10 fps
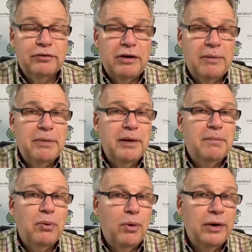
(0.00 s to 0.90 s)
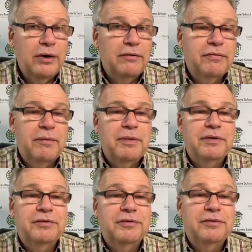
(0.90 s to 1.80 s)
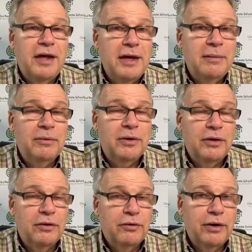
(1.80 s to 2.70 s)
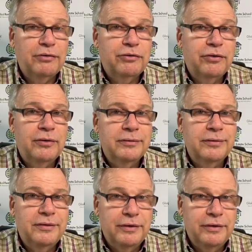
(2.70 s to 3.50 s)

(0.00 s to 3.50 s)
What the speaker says: shall be appointed from the same congressional